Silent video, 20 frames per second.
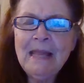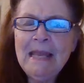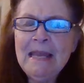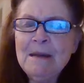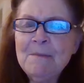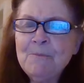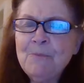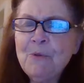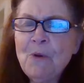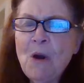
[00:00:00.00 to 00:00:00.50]

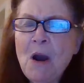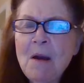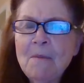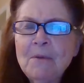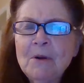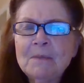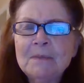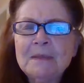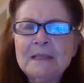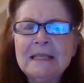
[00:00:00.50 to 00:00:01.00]
In
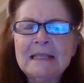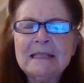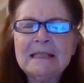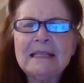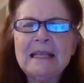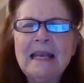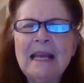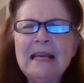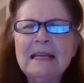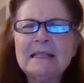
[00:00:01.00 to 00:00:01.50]
Proverbs, it
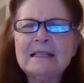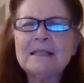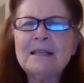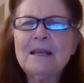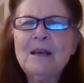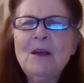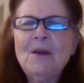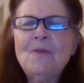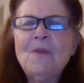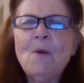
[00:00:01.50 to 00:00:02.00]
says
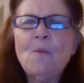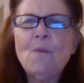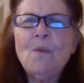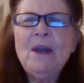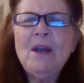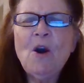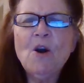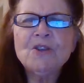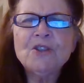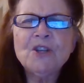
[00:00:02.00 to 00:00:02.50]
that
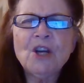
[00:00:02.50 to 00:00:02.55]
we are